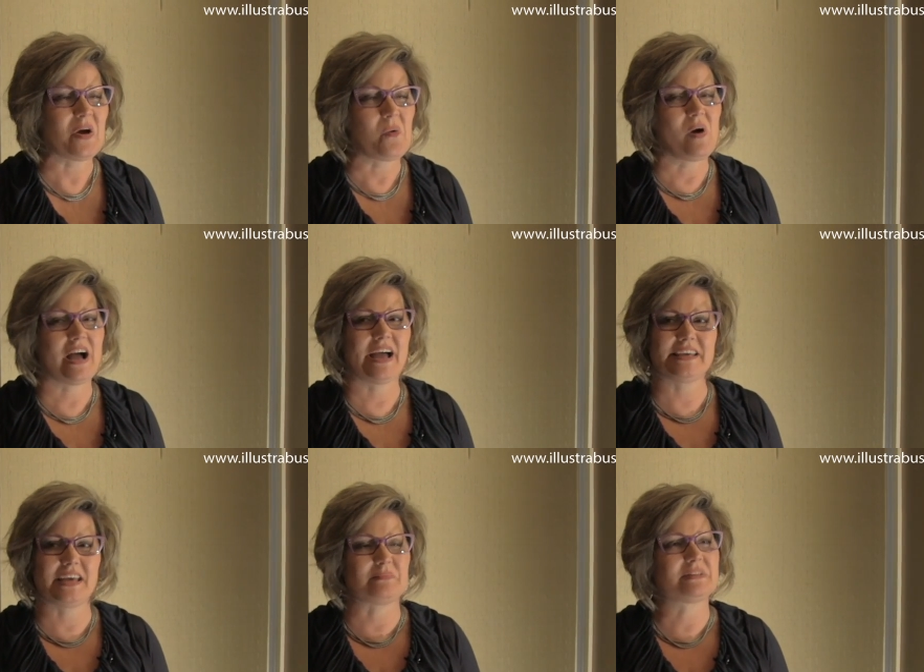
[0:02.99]
Why I
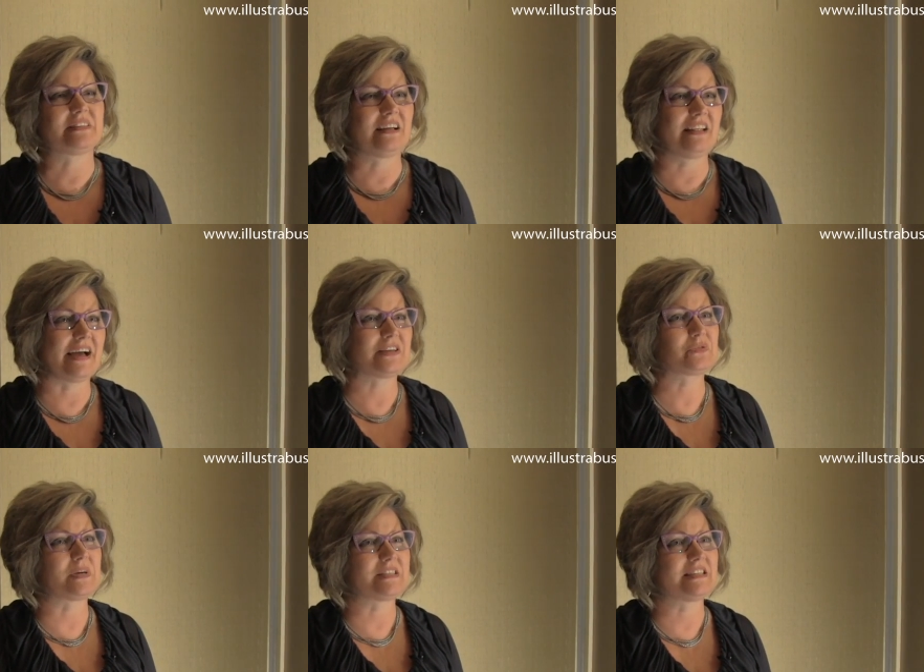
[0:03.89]
came to the class
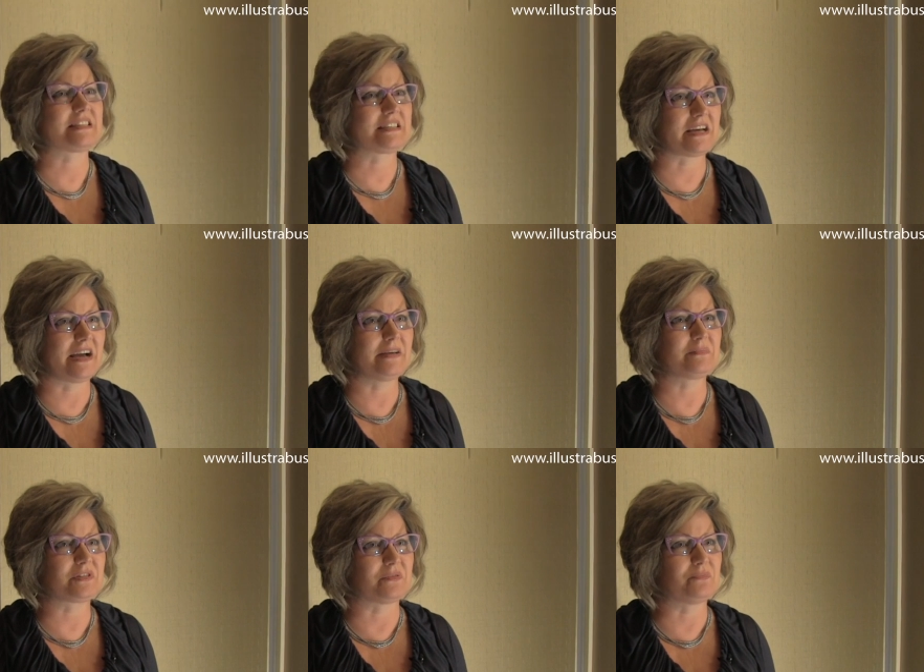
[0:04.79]
was it's
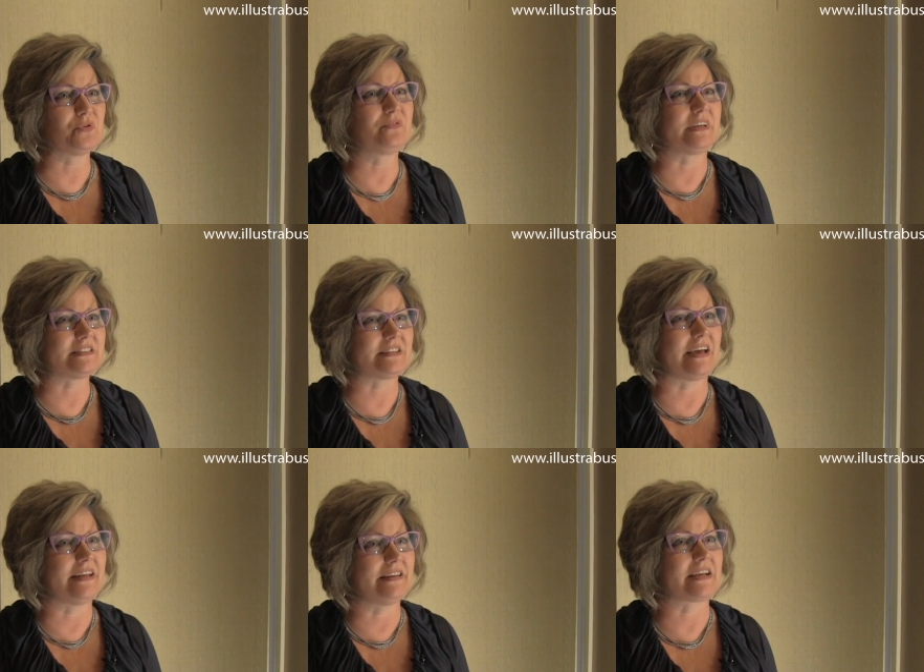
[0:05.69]
time to move into
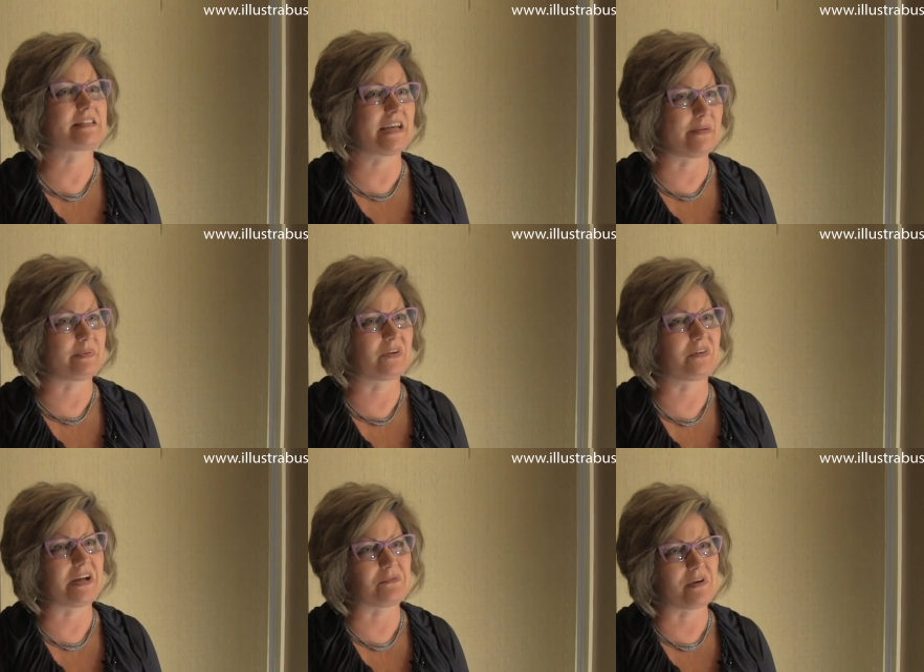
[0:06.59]
that next step and
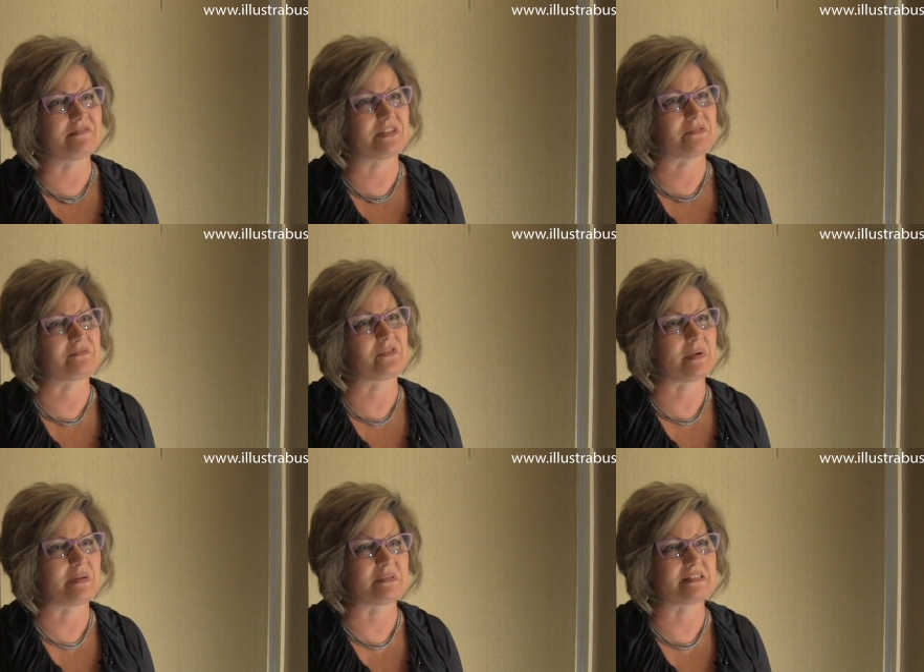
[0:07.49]
create revenue for
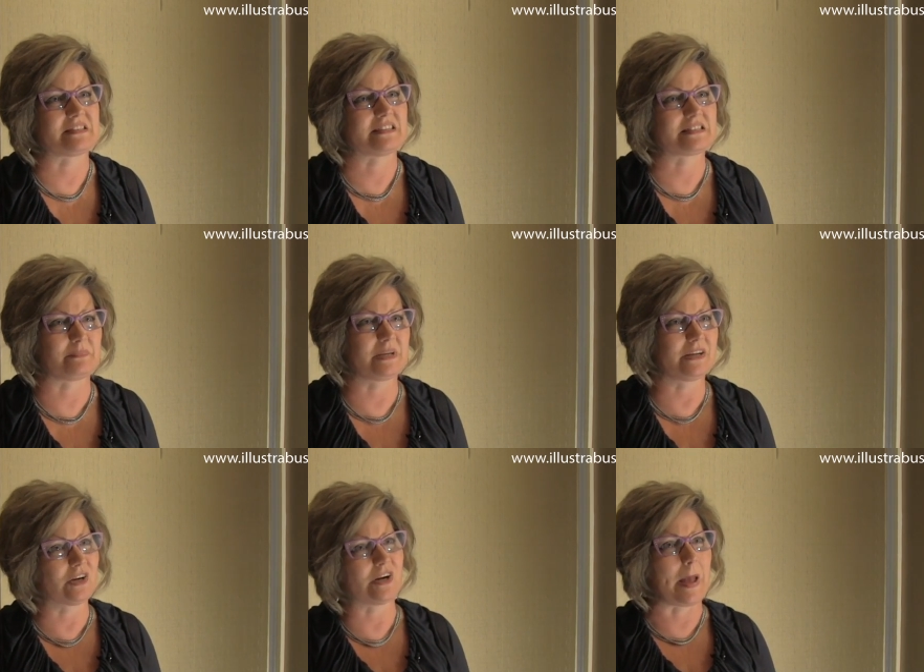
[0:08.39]
my business,
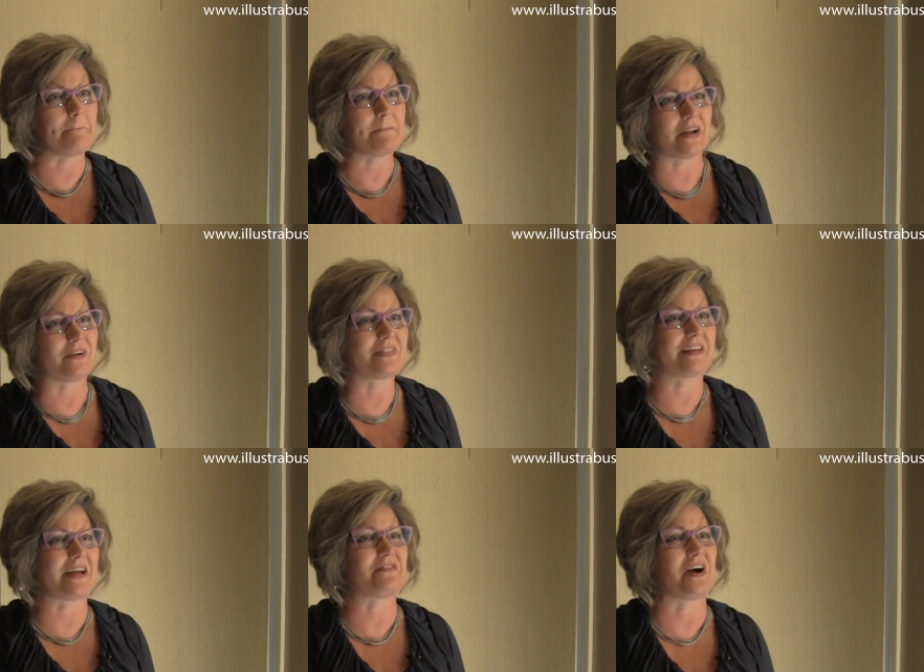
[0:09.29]
bigger and better
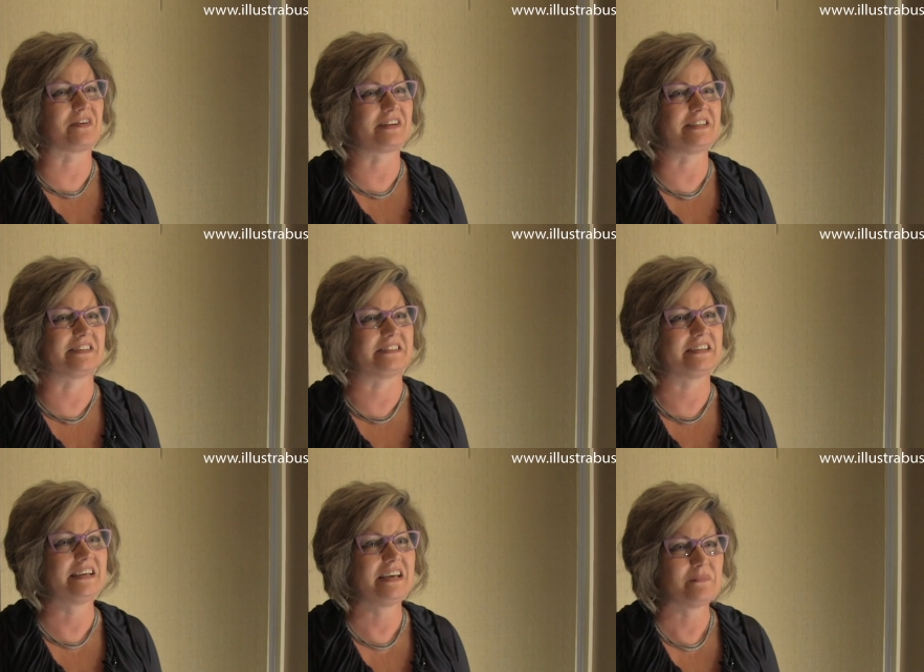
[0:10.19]
than I've already done.
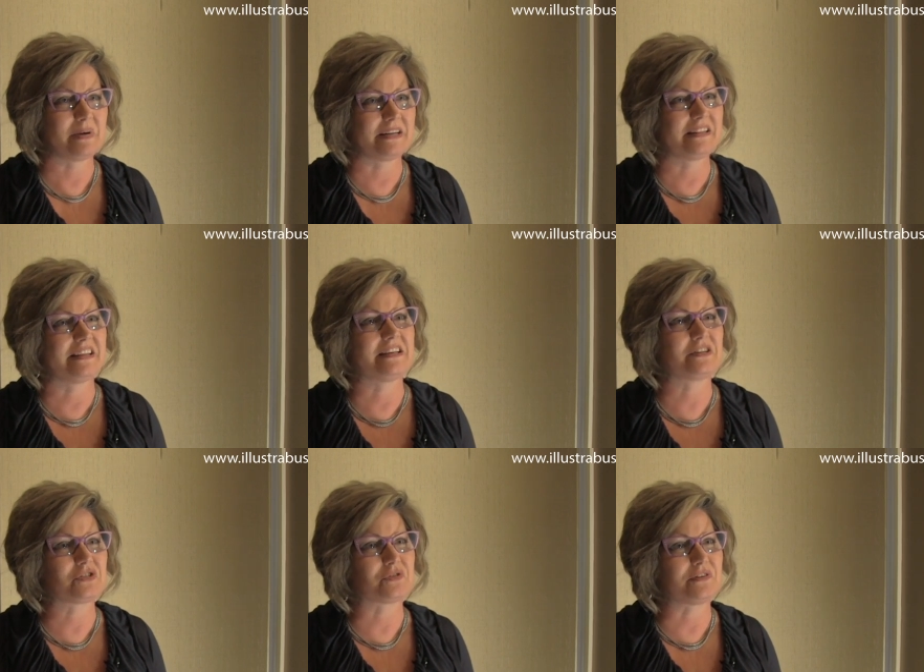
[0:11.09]
Been in the
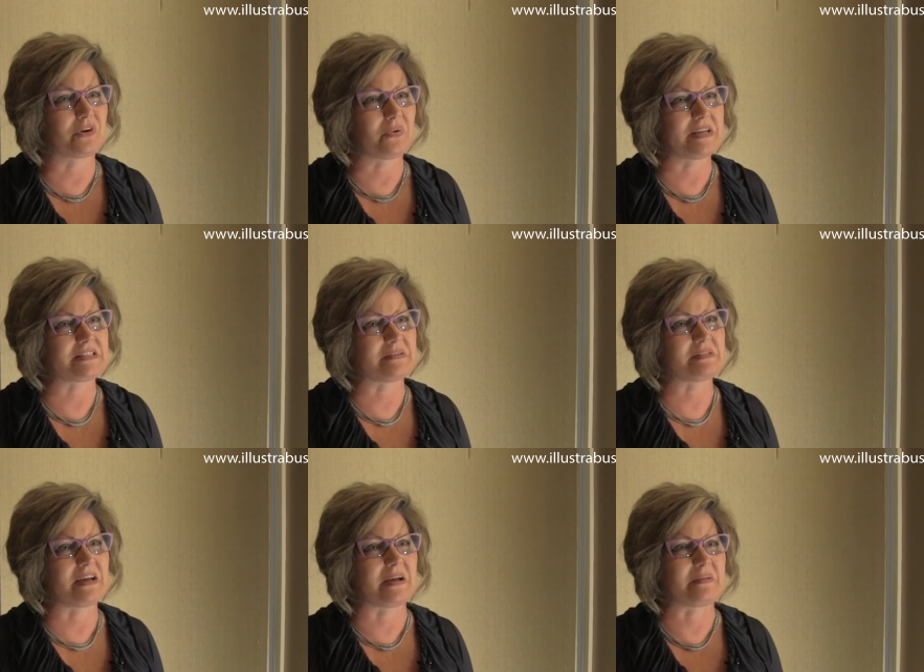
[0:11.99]
industry for quite some
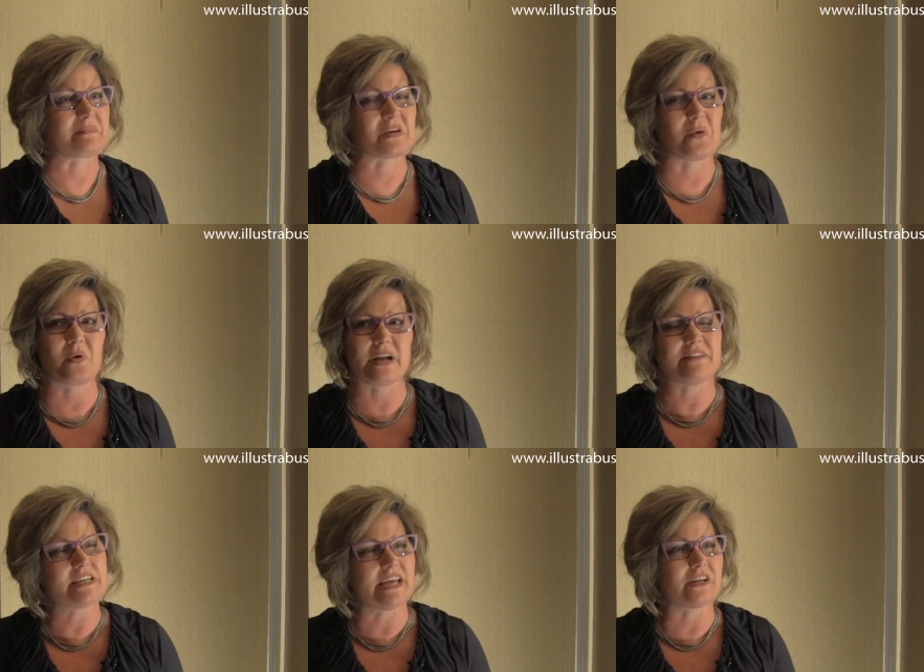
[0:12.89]
time. So what
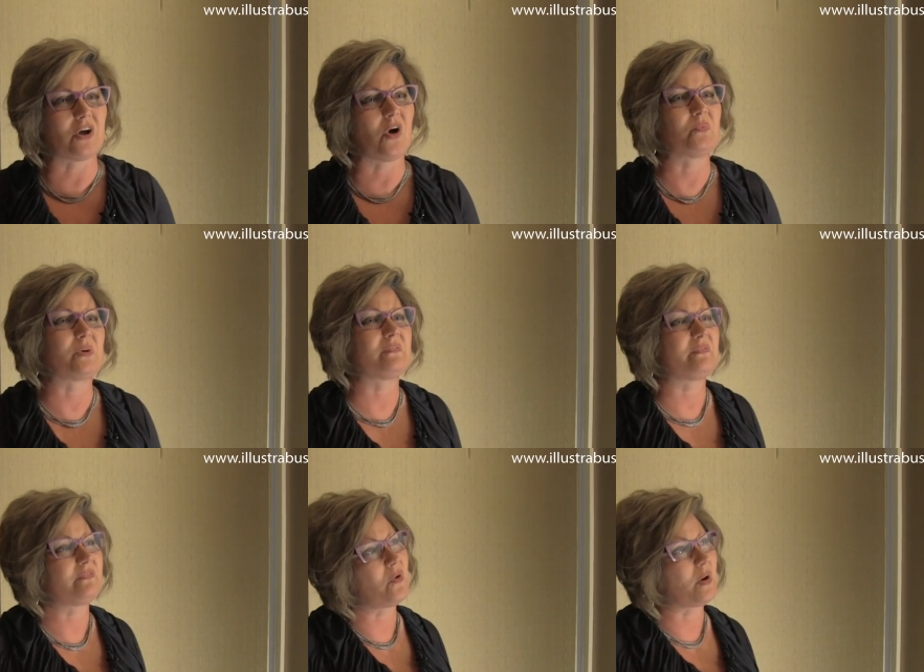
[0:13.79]
I've taken home with
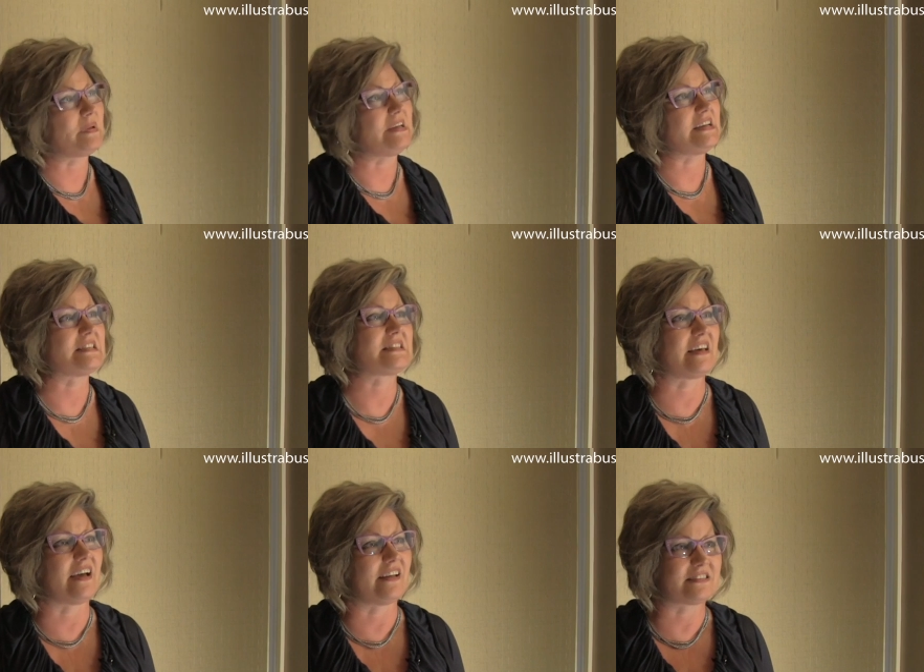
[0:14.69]
for me is
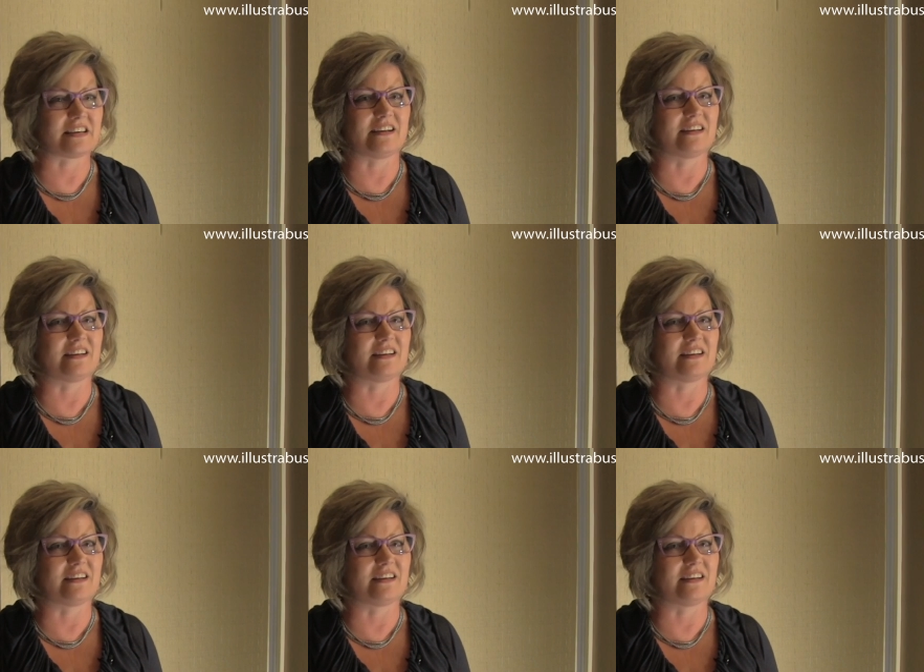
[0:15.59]
that uh,